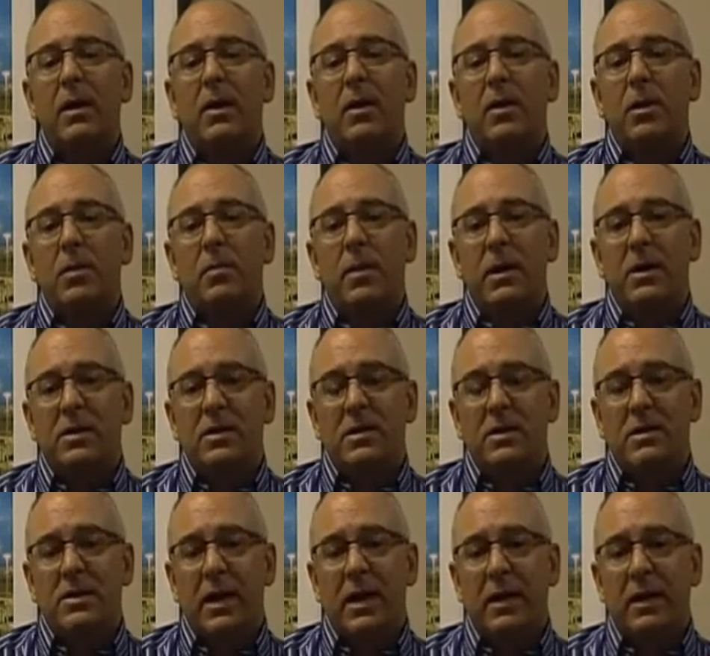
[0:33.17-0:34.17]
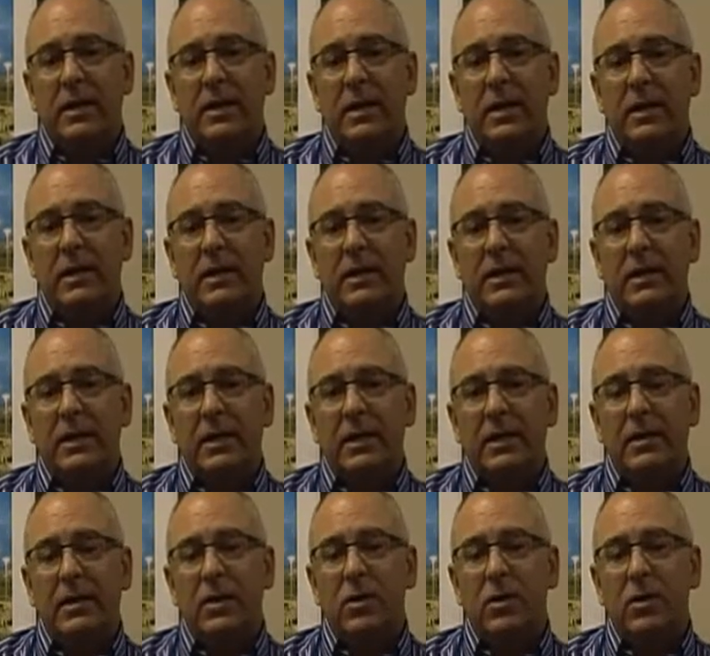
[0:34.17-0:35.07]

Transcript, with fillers: Odebrecht decided that uh,